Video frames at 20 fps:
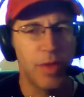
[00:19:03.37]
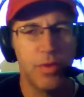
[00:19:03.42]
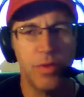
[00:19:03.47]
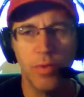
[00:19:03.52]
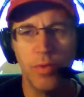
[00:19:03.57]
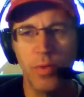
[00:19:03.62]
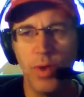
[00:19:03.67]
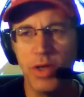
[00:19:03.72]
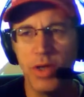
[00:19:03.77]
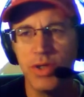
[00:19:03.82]

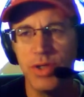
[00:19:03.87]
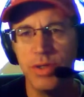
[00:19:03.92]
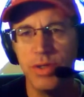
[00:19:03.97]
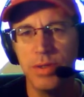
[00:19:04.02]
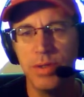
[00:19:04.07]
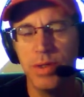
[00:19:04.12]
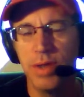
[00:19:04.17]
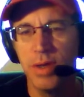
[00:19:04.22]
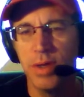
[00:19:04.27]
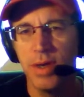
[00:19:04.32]
The
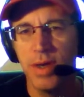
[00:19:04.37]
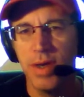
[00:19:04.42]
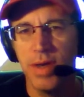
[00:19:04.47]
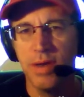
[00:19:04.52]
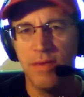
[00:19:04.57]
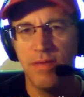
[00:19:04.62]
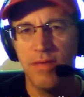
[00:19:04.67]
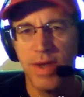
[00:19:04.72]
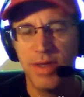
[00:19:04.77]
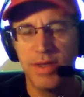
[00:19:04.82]
Russian
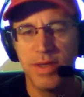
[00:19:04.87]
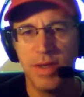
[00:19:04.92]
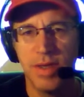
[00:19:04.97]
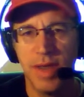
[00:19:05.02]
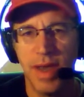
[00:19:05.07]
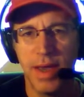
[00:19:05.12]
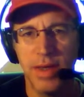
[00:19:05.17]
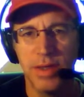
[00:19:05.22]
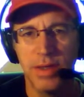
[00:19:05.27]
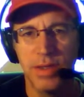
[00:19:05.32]

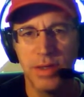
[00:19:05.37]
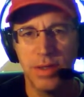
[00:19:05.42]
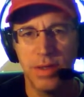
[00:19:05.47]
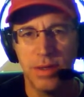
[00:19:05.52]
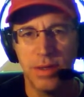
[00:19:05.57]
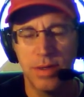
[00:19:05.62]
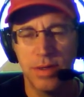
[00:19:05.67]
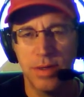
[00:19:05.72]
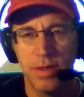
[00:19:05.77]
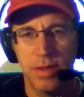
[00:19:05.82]

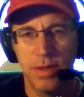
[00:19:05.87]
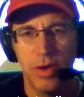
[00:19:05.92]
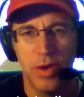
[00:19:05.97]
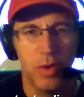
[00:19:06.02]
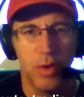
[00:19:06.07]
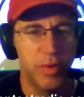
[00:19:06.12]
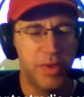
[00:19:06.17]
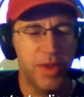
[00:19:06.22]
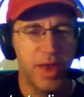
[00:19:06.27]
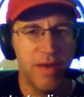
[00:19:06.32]
investigation. You
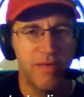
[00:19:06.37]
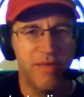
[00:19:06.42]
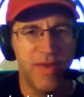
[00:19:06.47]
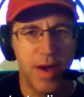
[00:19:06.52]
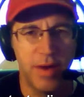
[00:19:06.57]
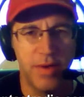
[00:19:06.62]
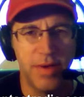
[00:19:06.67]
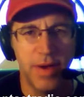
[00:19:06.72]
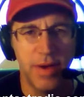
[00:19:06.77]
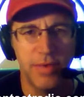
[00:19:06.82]
know what they have
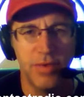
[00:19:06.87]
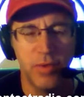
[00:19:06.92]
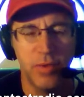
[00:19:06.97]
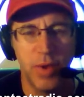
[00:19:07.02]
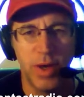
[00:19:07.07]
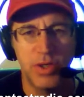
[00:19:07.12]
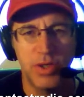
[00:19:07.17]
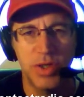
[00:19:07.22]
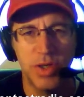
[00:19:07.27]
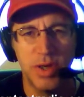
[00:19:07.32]
found on the
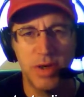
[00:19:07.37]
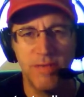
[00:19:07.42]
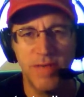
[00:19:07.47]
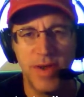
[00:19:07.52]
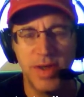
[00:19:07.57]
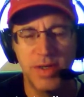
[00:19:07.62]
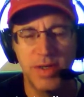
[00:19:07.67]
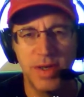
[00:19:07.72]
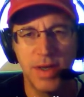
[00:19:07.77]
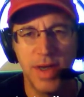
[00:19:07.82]
Russian
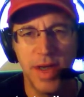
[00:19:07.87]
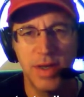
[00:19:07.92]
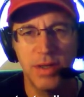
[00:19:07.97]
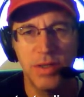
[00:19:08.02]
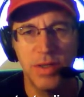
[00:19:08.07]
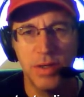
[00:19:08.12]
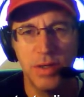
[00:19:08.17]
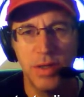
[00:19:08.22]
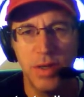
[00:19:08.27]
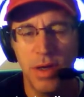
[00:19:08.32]

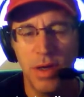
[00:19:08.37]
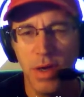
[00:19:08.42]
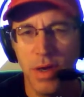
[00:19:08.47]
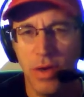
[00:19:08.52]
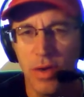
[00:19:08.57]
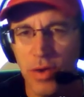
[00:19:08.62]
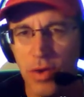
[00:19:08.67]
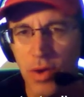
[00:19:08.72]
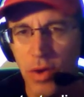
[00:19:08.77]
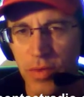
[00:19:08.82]
investigation?
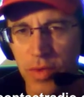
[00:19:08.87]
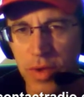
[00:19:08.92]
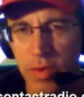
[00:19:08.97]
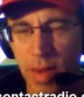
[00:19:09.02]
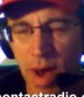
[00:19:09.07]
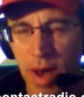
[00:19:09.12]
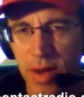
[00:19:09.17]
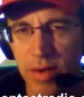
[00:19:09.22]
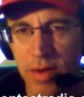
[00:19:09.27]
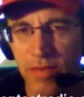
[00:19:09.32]
You know the
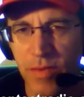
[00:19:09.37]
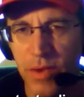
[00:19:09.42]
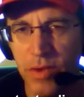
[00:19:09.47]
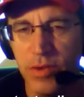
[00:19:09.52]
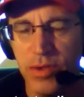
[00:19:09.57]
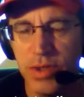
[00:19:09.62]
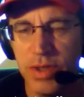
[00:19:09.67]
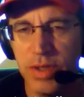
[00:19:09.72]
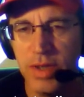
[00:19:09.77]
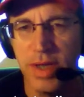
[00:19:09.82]
amount of
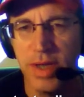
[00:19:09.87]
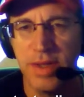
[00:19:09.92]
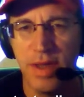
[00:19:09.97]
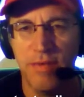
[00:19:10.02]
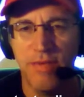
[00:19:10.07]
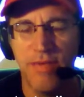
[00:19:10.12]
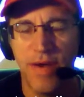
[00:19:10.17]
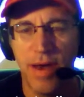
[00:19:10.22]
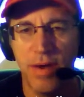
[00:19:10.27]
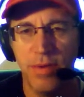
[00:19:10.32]
collusion that they
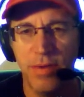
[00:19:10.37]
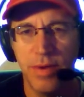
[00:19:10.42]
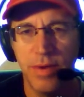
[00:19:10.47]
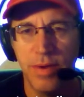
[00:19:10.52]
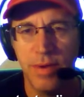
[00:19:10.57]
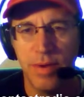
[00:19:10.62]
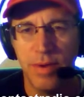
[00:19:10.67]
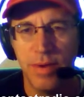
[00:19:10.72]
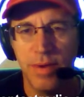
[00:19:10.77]
found?